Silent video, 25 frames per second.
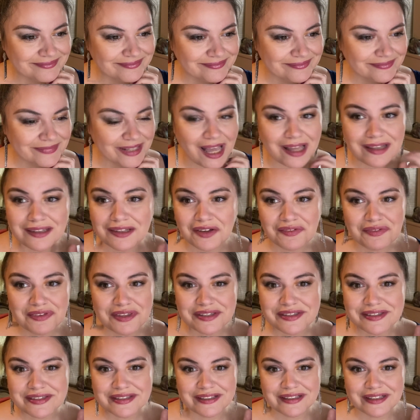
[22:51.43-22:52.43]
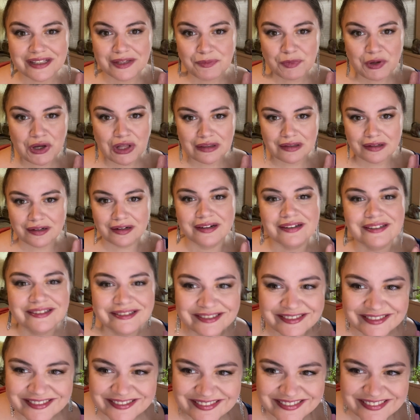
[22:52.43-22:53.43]
I love this lip color.
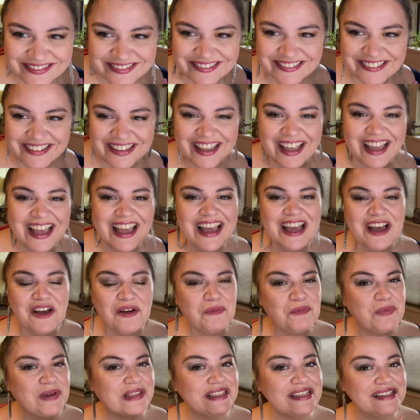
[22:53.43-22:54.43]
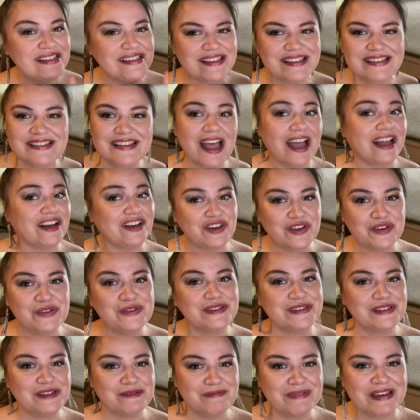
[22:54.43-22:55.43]
But this is not news
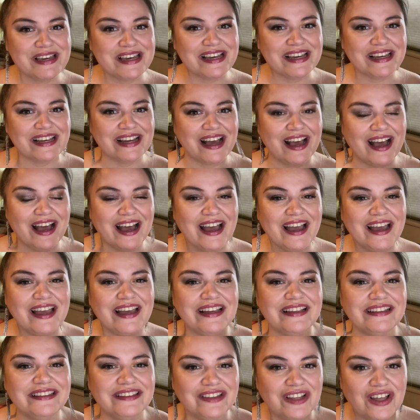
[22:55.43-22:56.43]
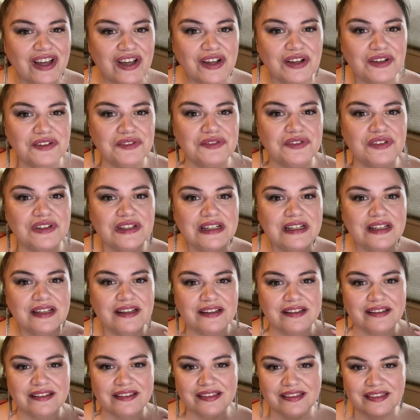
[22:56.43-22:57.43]
to me. I love
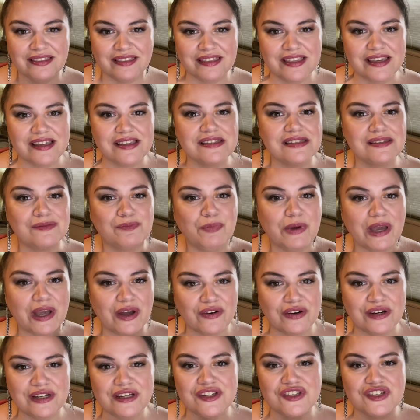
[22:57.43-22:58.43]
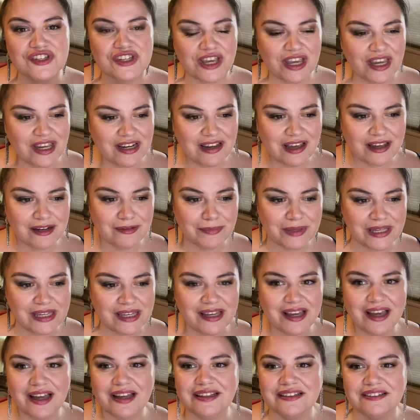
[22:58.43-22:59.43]
this berry shade on me.
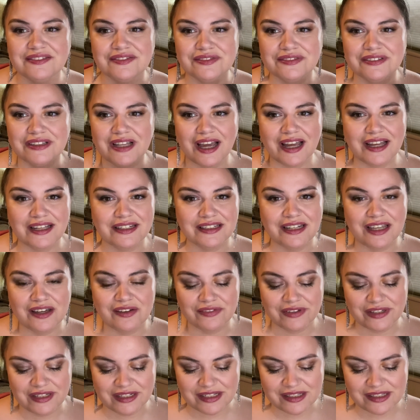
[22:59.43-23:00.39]
I love it.